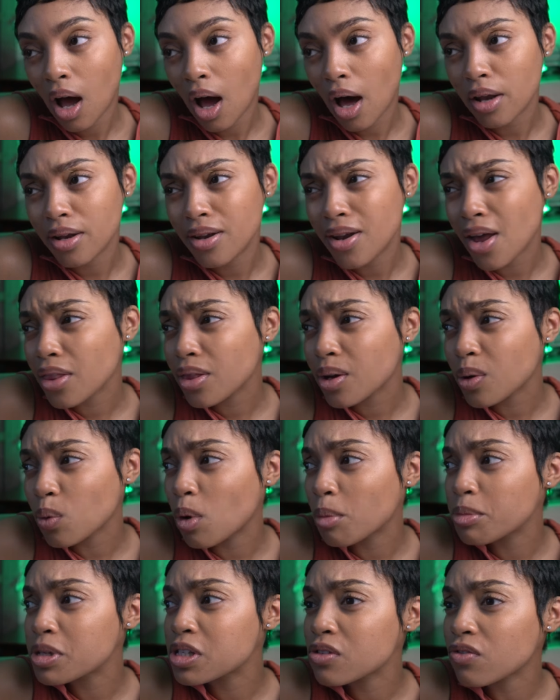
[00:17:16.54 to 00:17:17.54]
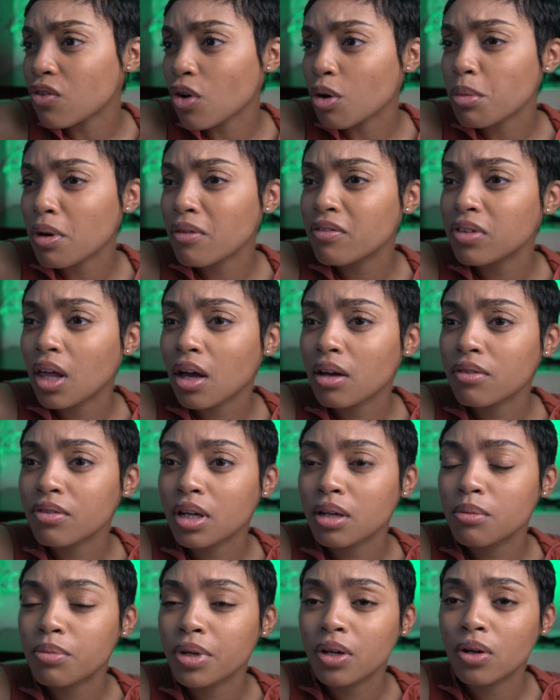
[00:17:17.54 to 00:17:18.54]
Another woman's form of love
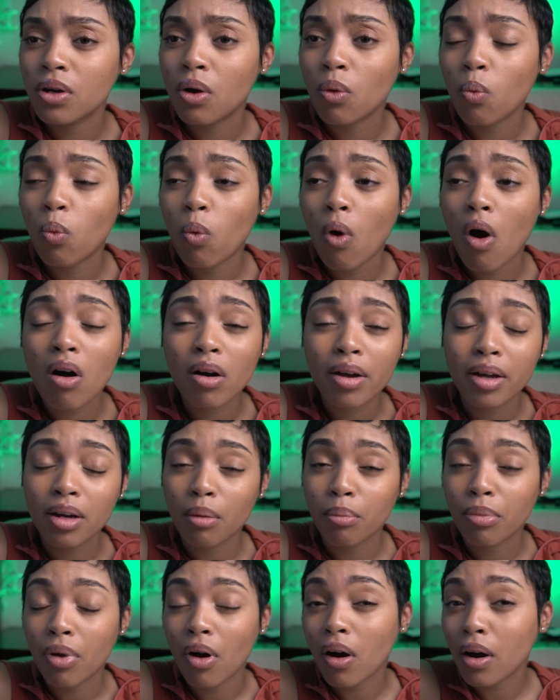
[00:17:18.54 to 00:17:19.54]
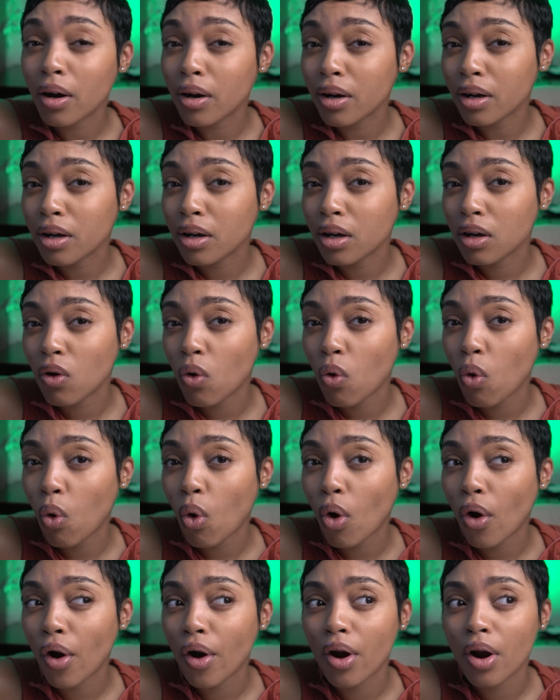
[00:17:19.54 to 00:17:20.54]
could be a walk in a park
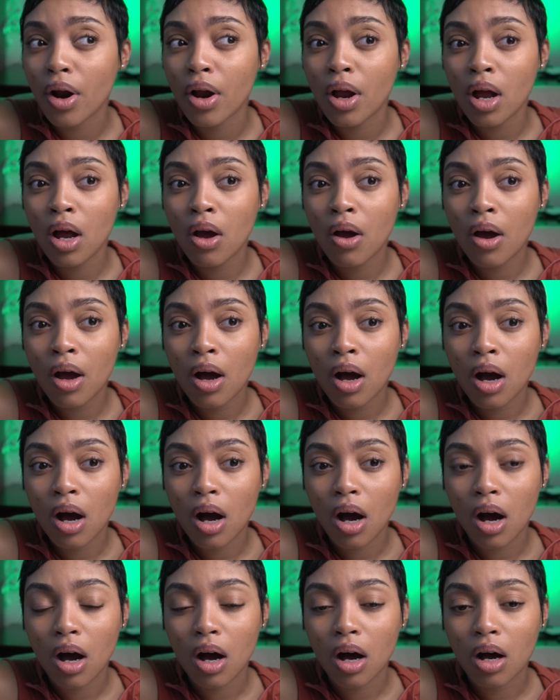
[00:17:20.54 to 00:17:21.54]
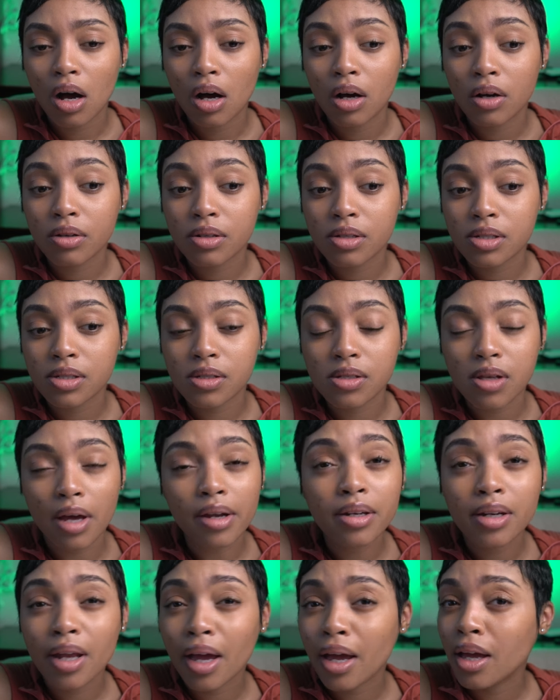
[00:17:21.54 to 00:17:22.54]
or a uh,
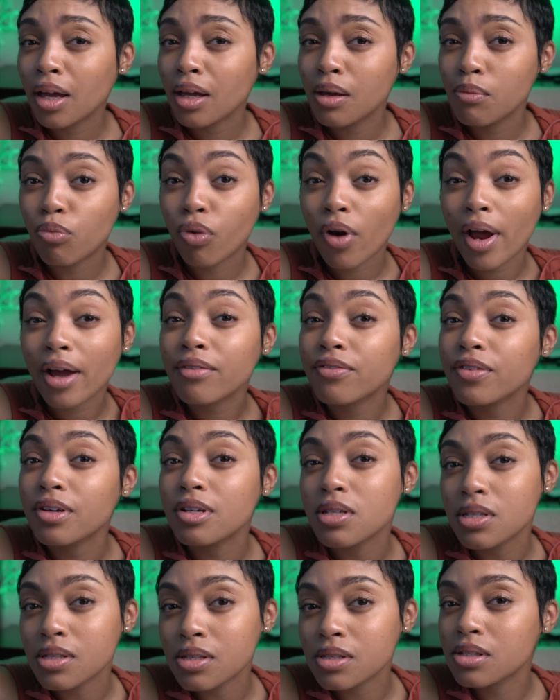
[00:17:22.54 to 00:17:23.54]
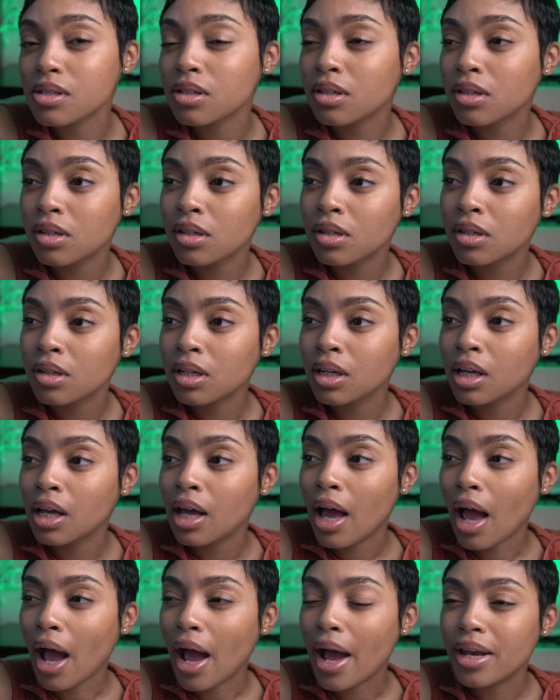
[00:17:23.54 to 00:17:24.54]
Sunday breakfast.
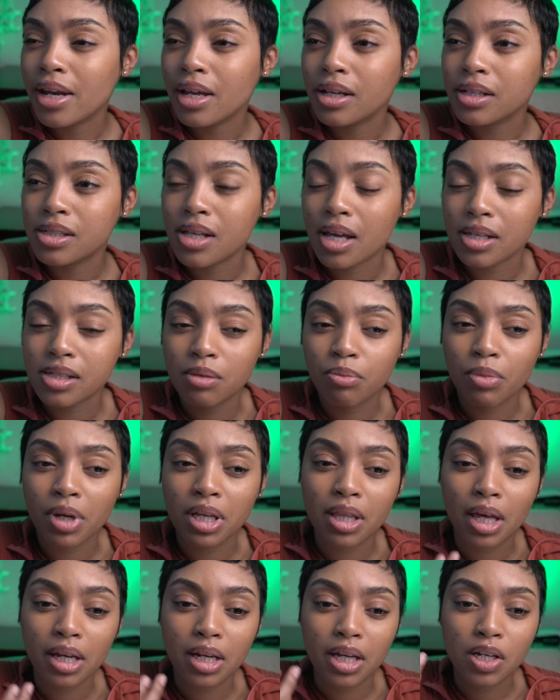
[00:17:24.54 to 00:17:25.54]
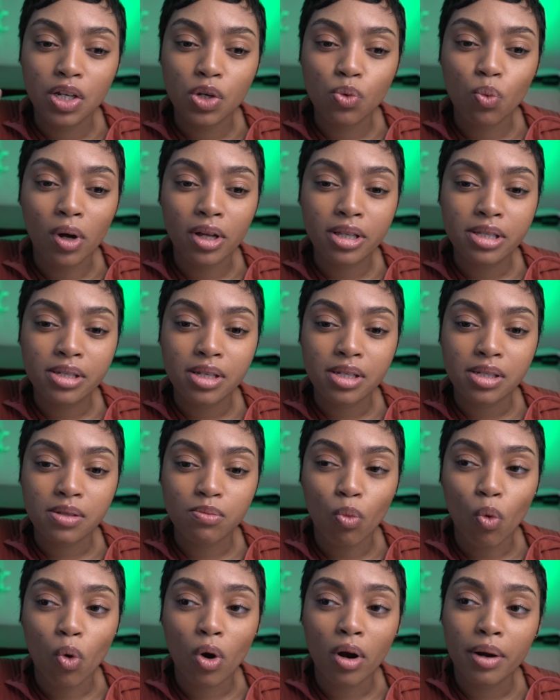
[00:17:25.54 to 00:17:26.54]
And it doesn't mean that anyone's is
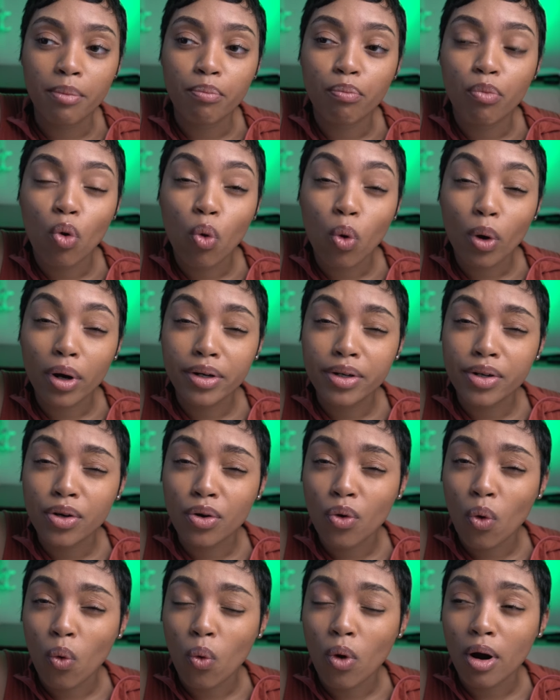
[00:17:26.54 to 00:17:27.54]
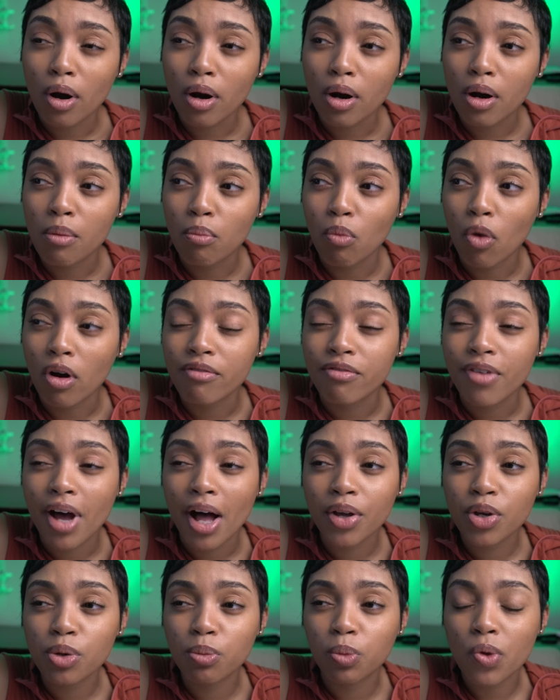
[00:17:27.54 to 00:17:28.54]
more important or more
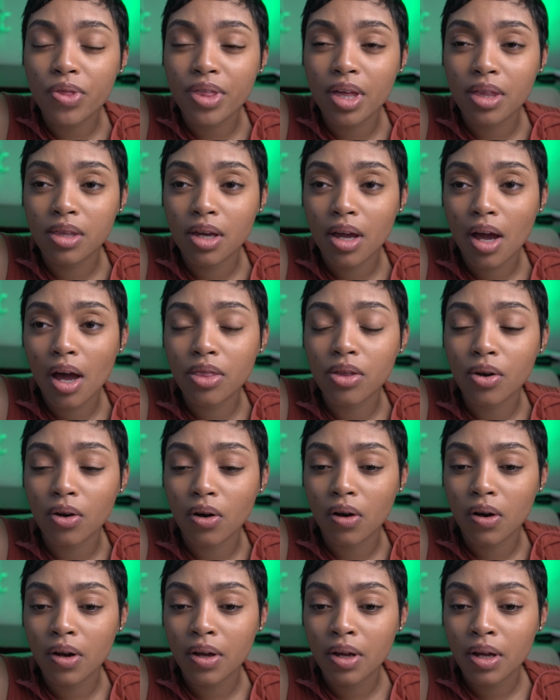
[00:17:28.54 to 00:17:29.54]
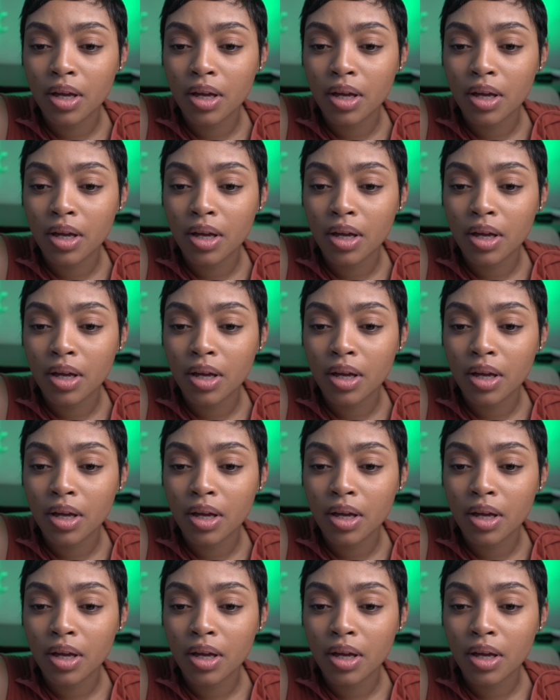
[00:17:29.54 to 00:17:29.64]
valuable than the other.